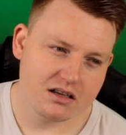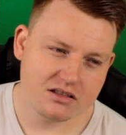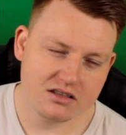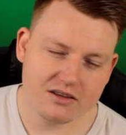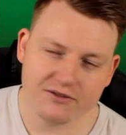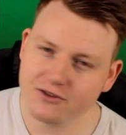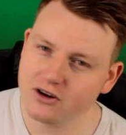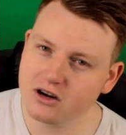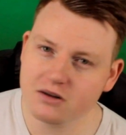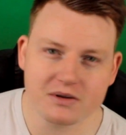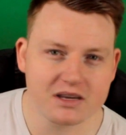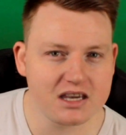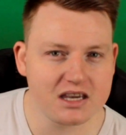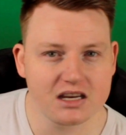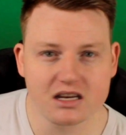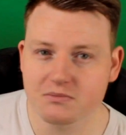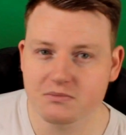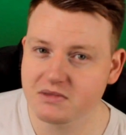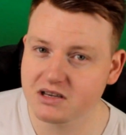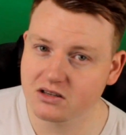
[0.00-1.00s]
you've got to be
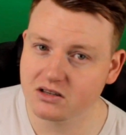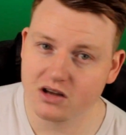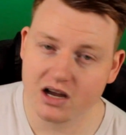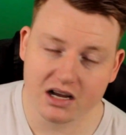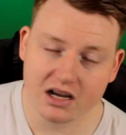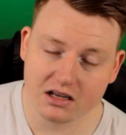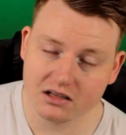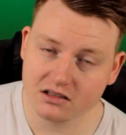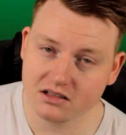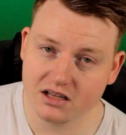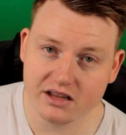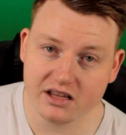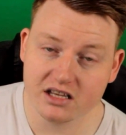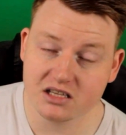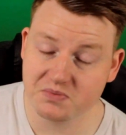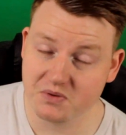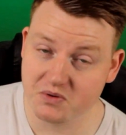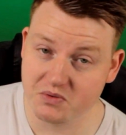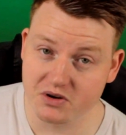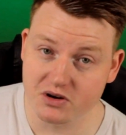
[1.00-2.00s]
kidding me. Like, let, us
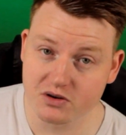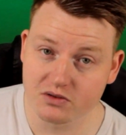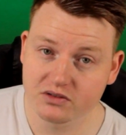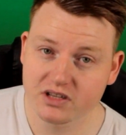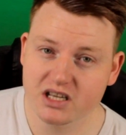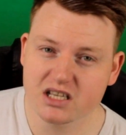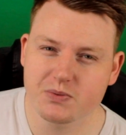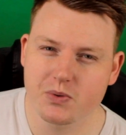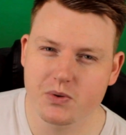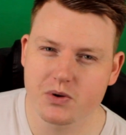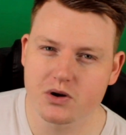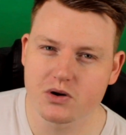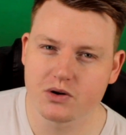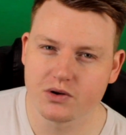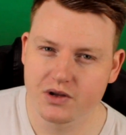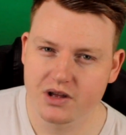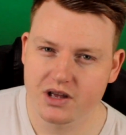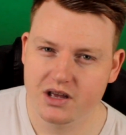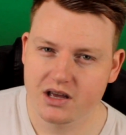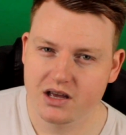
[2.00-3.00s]
be real. Let's be real.
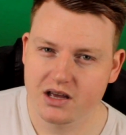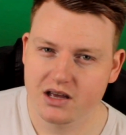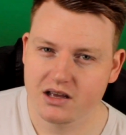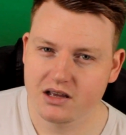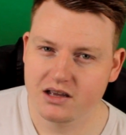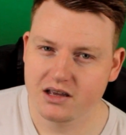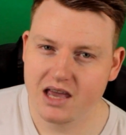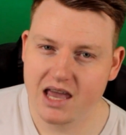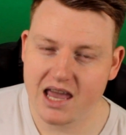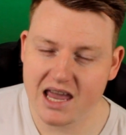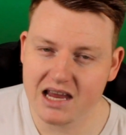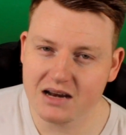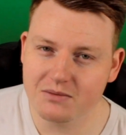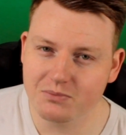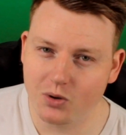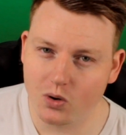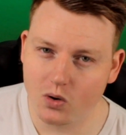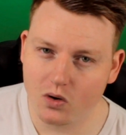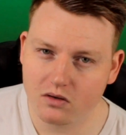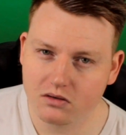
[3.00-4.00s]

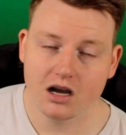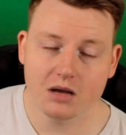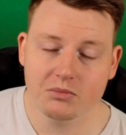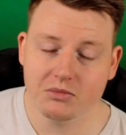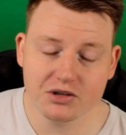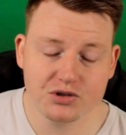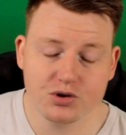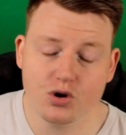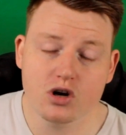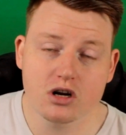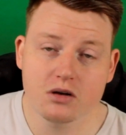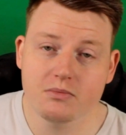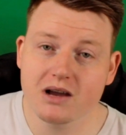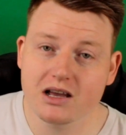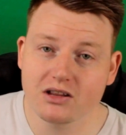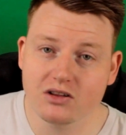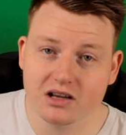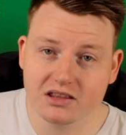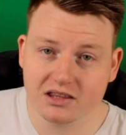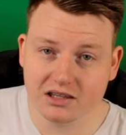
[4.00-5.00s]
Handball. I'm not talking
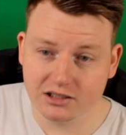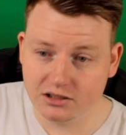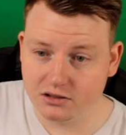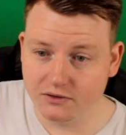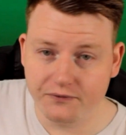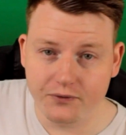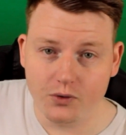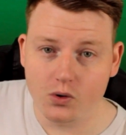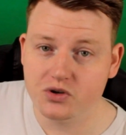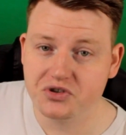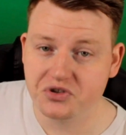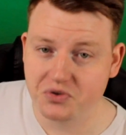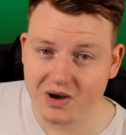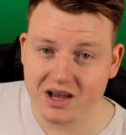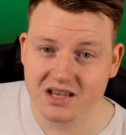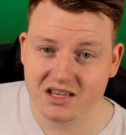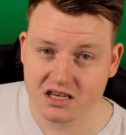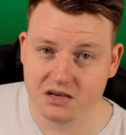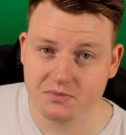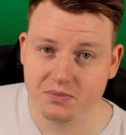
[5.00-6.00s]
about like the little four
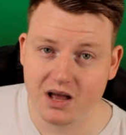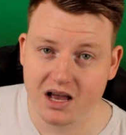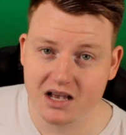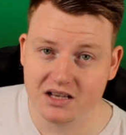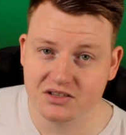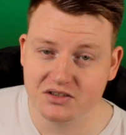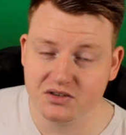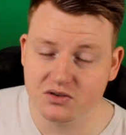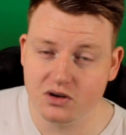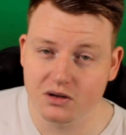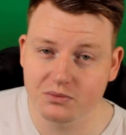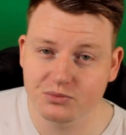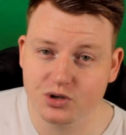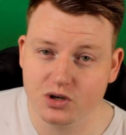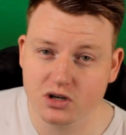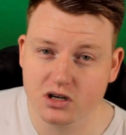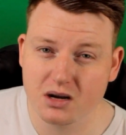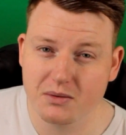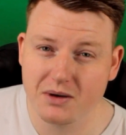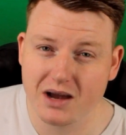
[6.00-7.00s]
squares that you play at school. I'm
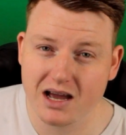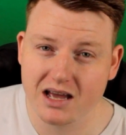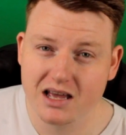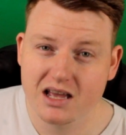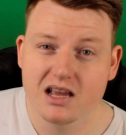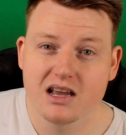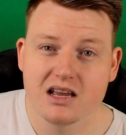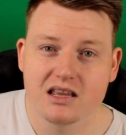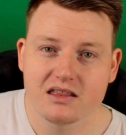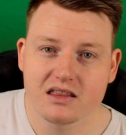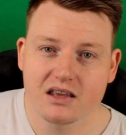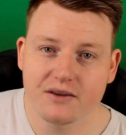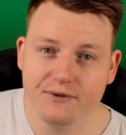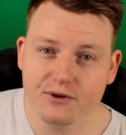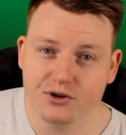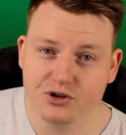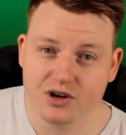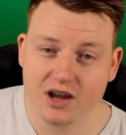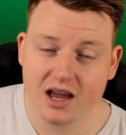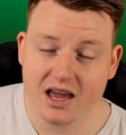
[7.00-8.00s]
talking about the
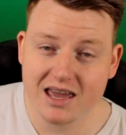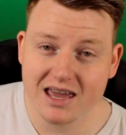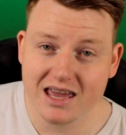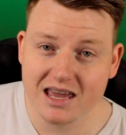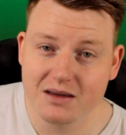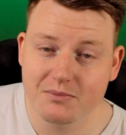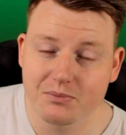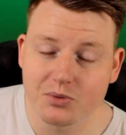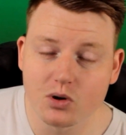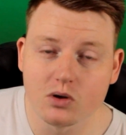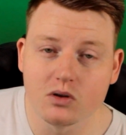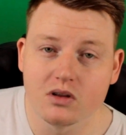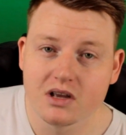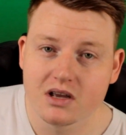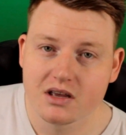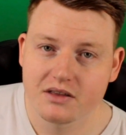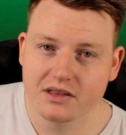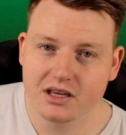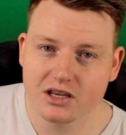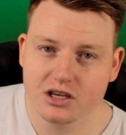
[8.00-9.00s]
official game handball
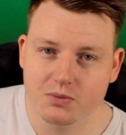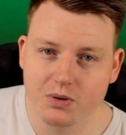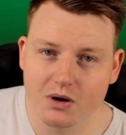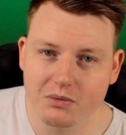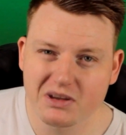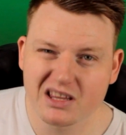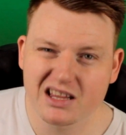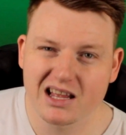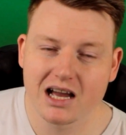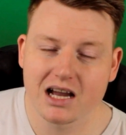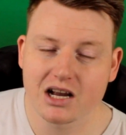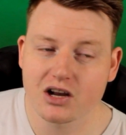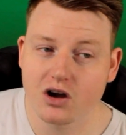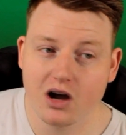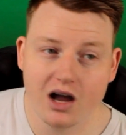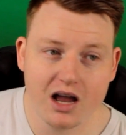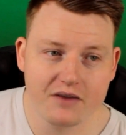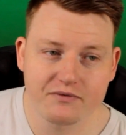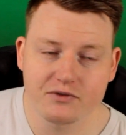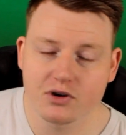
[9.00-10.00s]
that you're probably like,
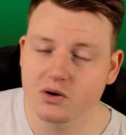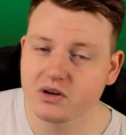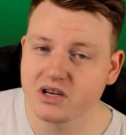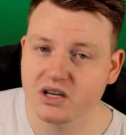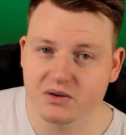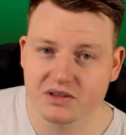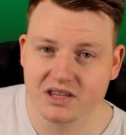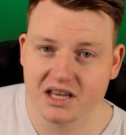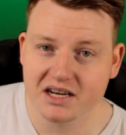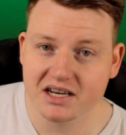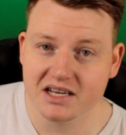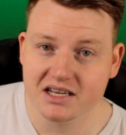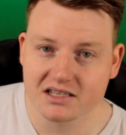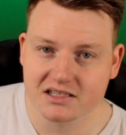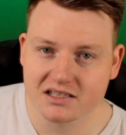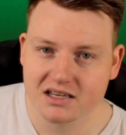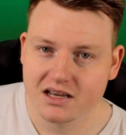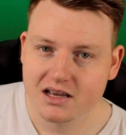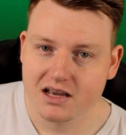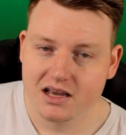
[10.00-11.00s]
I have no idea what that
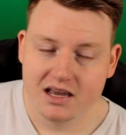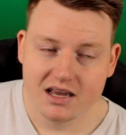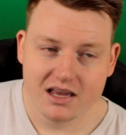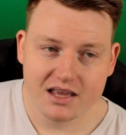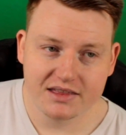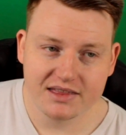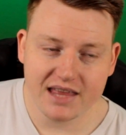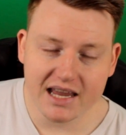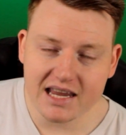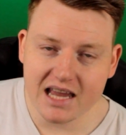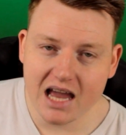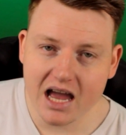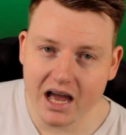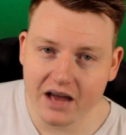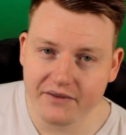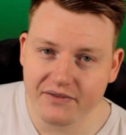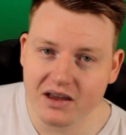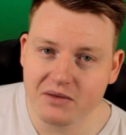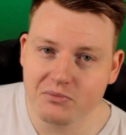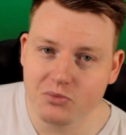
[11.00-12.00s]
is. They
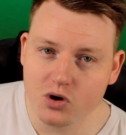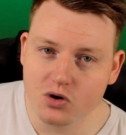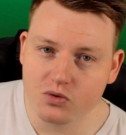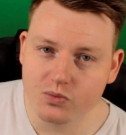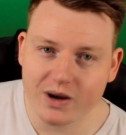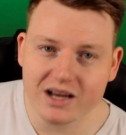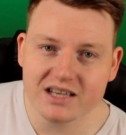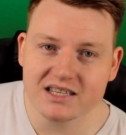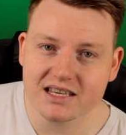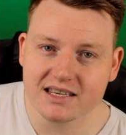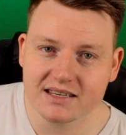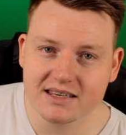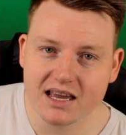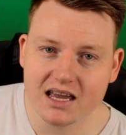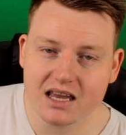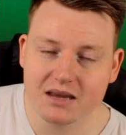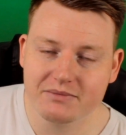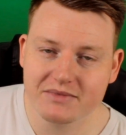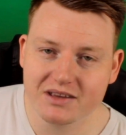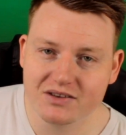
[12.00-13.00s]
have a more recent
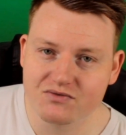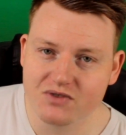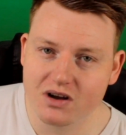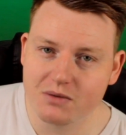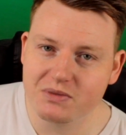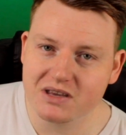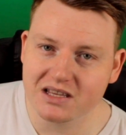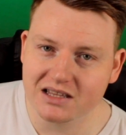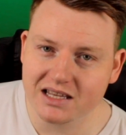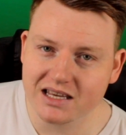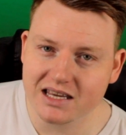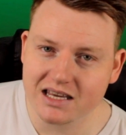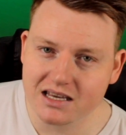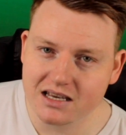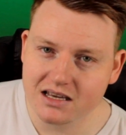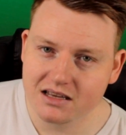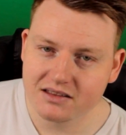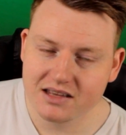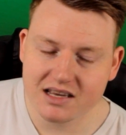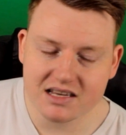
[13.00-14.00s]
game than rugby league.
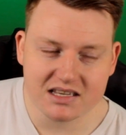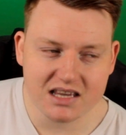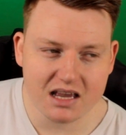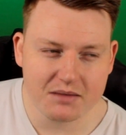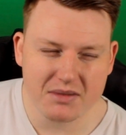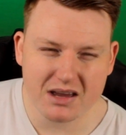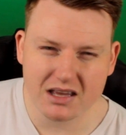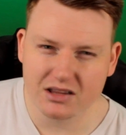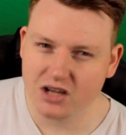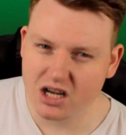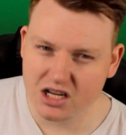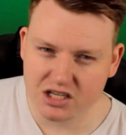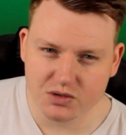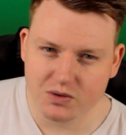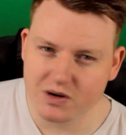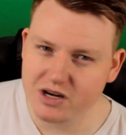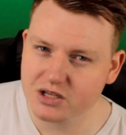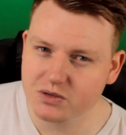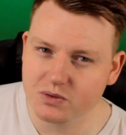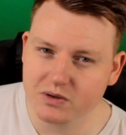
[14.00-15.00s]
This came out in like
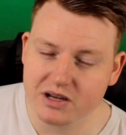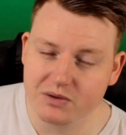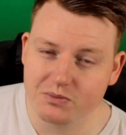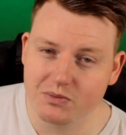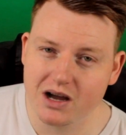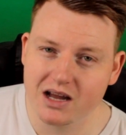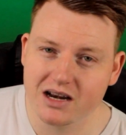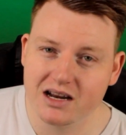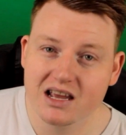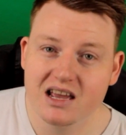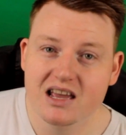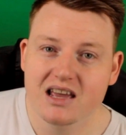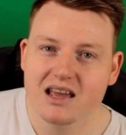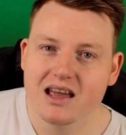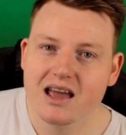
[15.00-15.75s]
2021